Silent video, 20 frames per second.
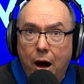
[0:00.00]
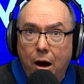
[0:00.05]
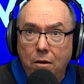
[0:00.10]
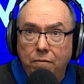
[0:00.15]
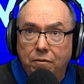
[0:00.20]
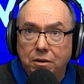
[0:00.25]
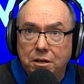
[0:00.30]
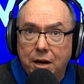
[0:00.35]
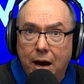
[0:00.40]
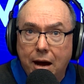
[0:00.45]

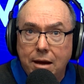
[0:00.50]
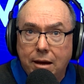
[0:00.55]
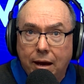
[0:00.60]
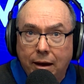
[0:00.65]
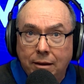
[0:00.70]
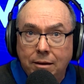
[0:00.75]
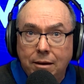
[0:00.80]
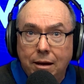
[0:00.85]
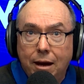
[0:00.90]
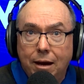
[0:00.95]

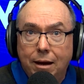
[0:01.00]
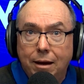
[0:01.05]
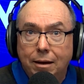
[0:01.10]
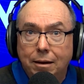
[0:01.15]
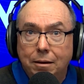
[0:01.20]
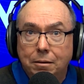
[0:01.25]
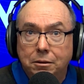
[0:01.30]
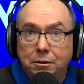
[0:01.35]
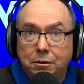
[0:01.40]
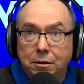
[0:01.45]
overtaking
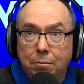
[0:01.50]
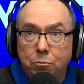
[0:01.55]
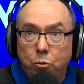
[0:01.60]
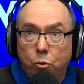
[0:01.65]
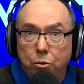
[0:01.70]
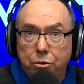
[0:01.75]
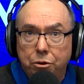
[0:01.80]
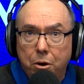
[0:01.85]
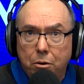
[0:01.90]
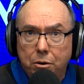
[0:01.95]
uh, some
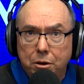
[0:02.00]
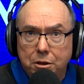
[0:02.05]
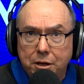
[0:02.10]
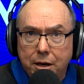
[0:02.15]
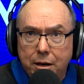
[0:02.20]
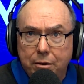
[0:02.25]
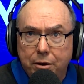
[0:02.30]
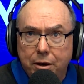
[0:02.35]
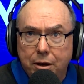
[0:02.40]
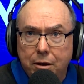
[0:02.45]

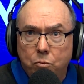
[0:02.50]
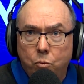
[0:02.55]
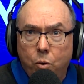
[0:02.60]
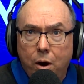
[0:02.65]
authoritarian